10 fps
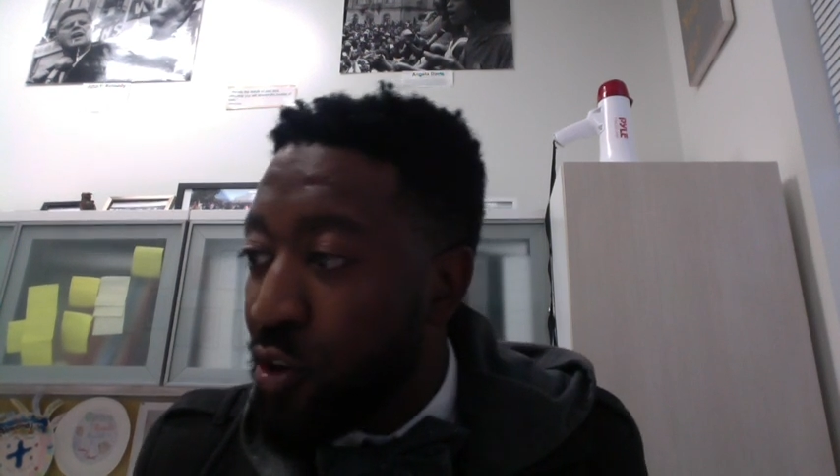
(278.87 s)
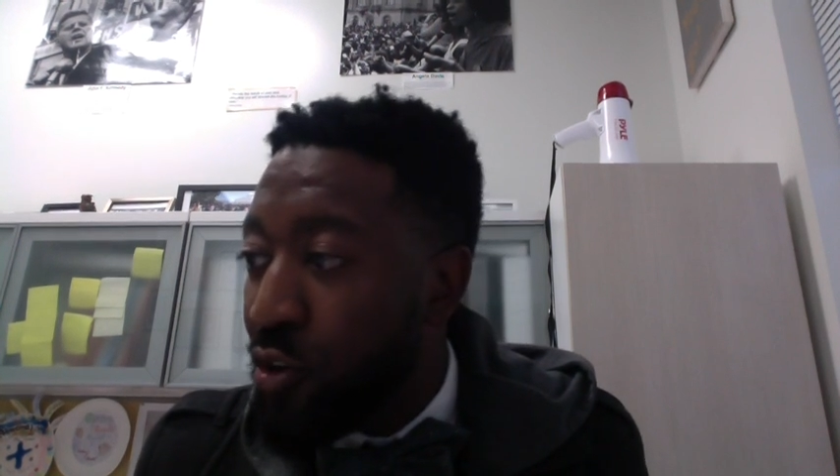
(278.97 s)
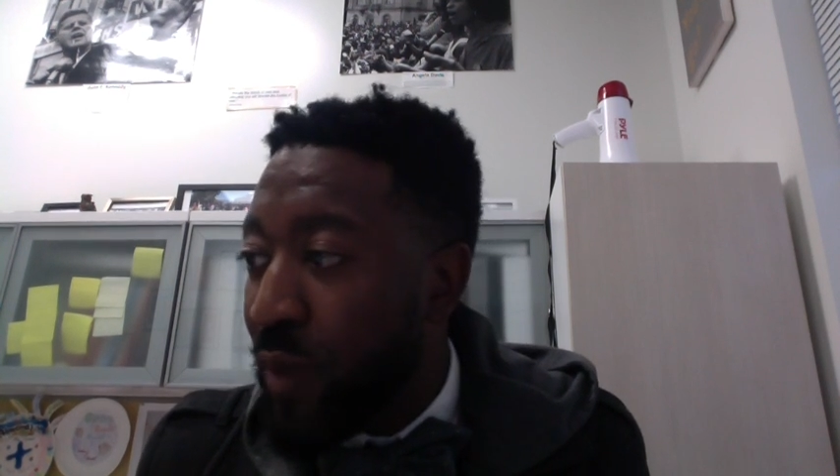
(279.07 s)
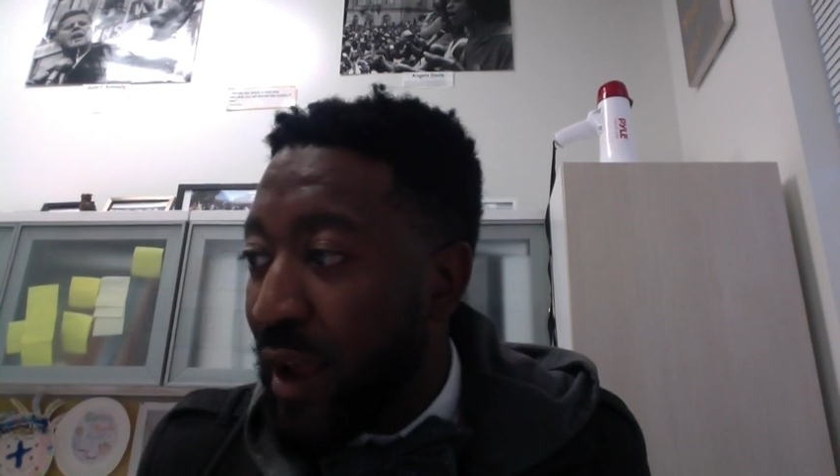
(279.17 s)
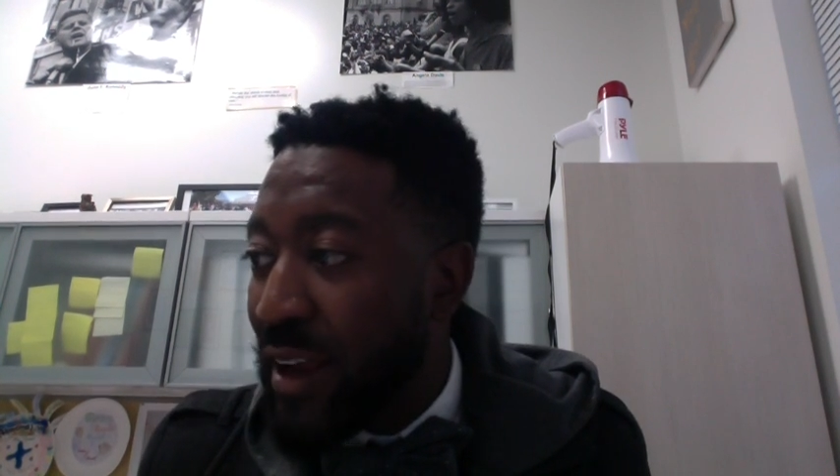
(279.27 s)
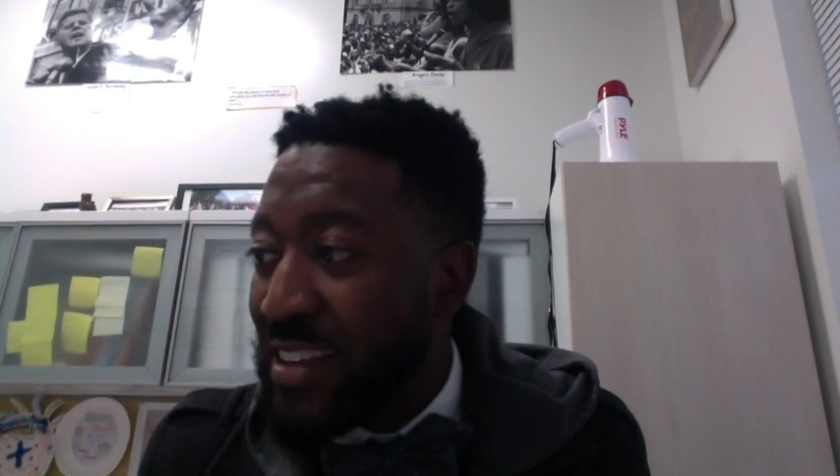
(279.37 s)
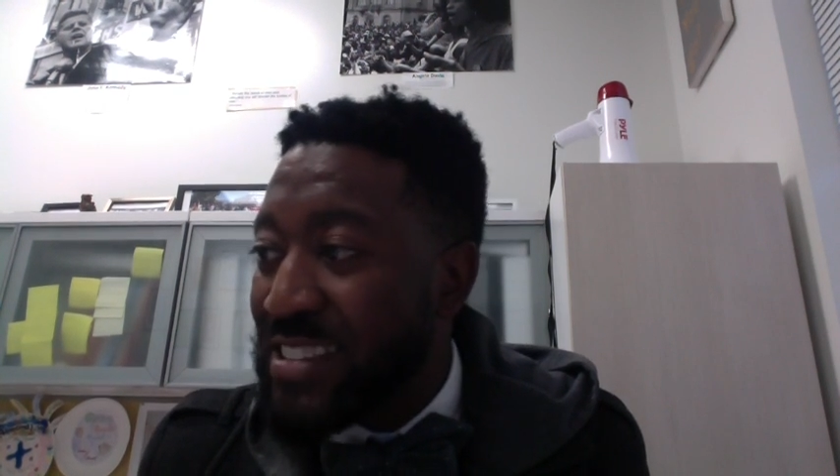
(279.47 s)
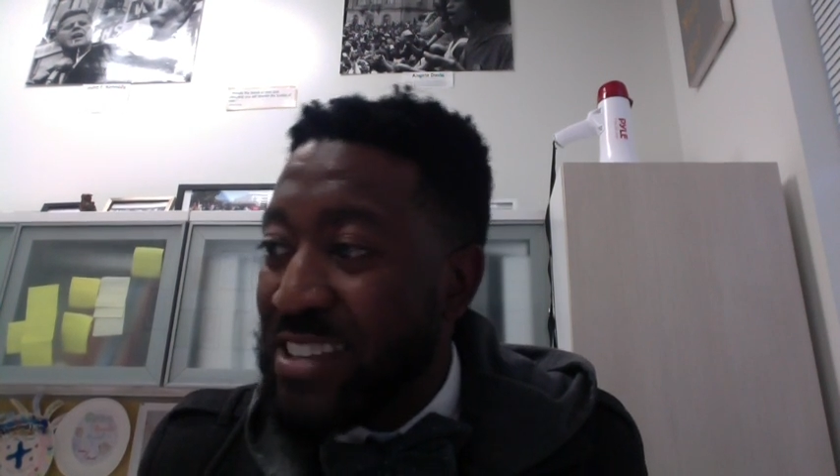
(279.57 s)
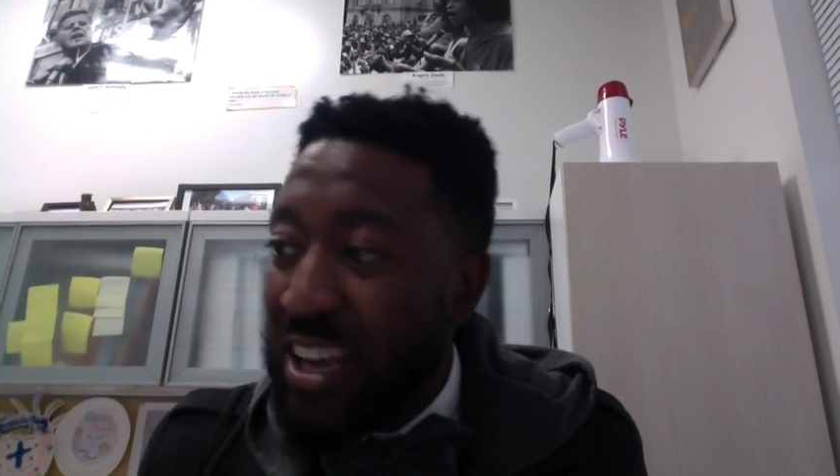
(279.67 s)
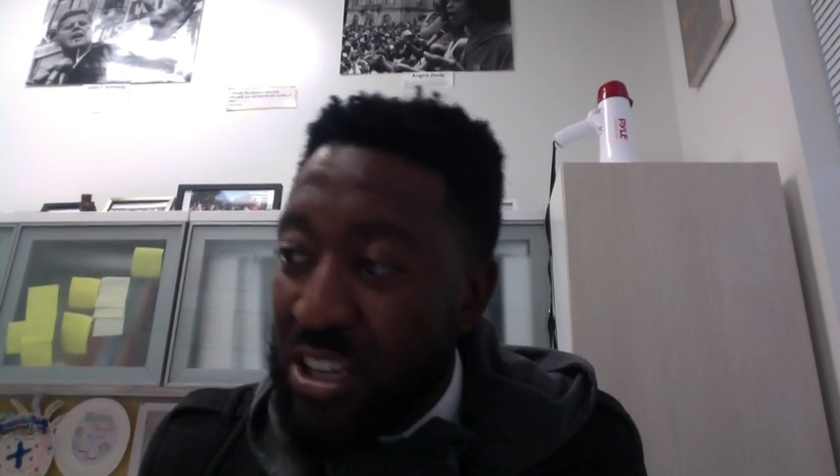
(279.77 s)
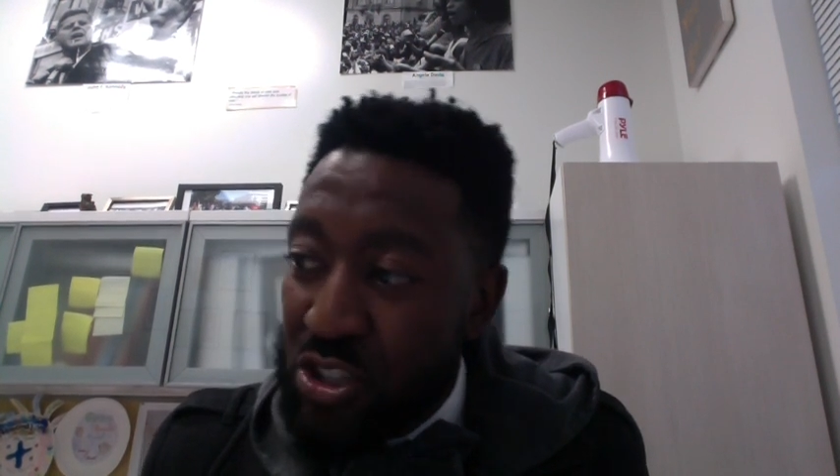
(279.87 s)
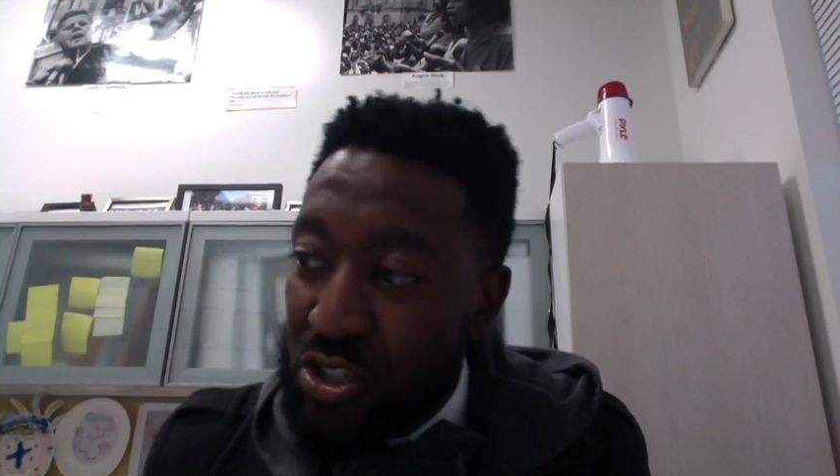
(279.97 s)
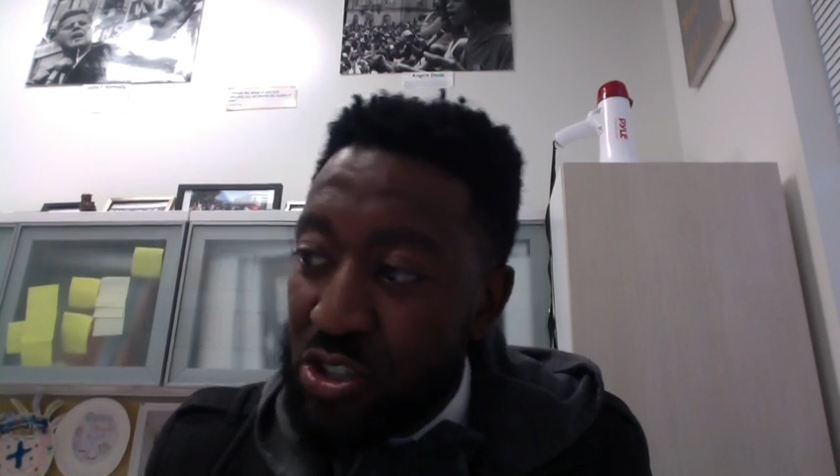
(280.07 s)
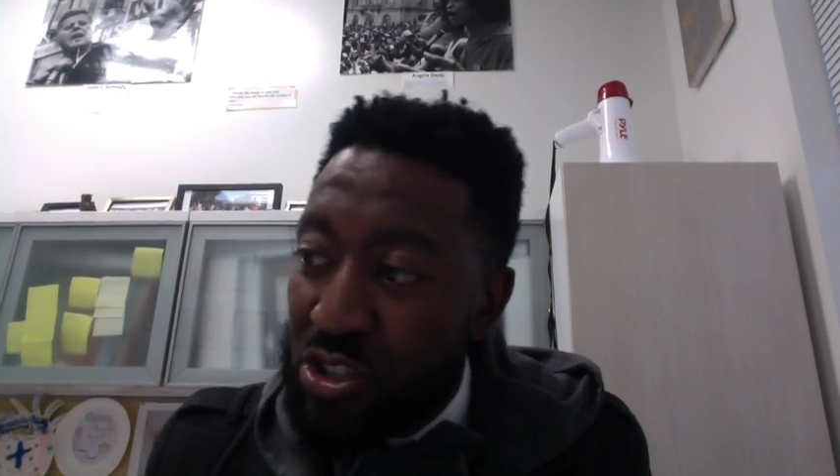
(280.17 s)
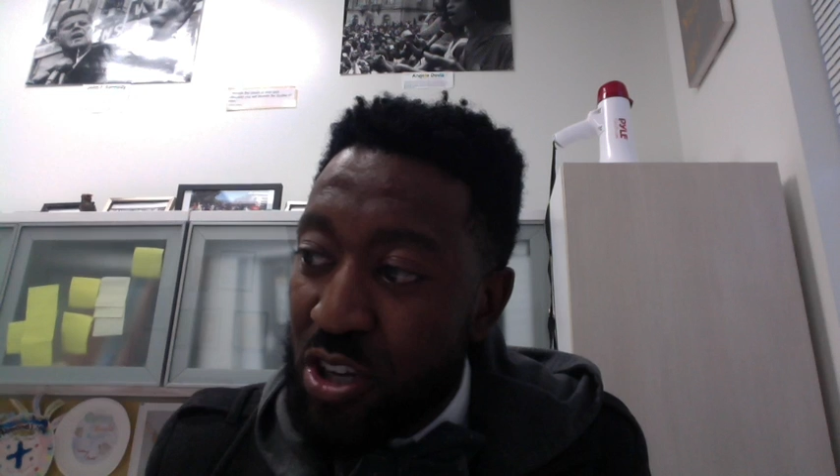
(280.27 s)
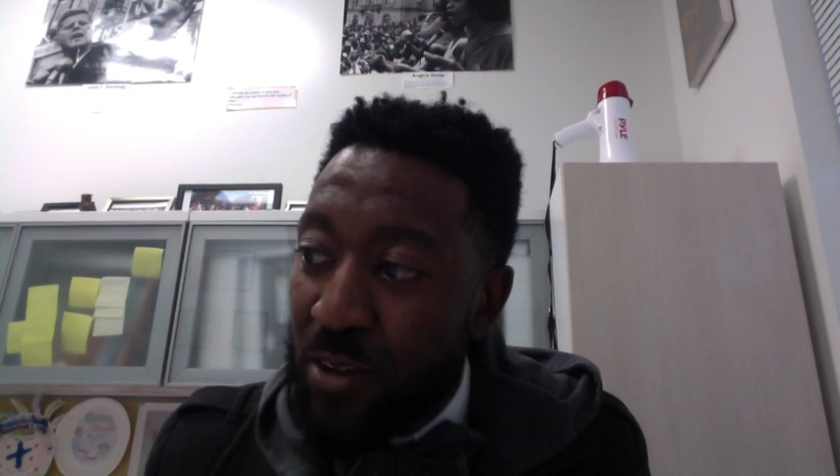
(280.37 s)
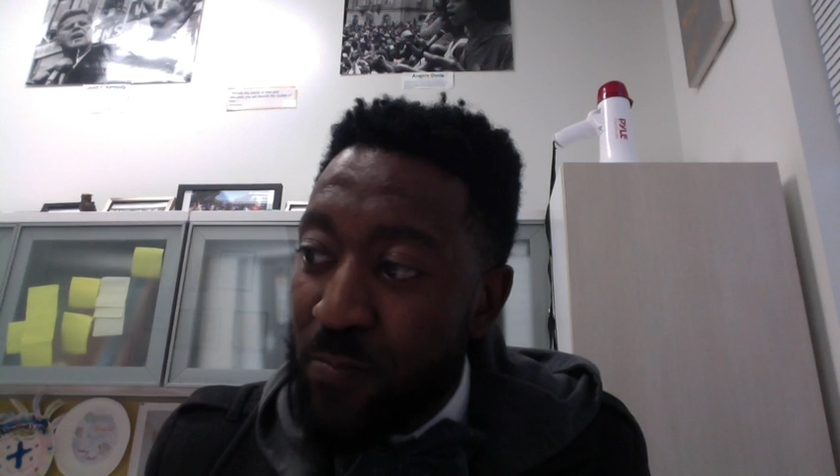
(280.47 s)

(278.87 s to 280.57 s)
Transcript: humanities teachers,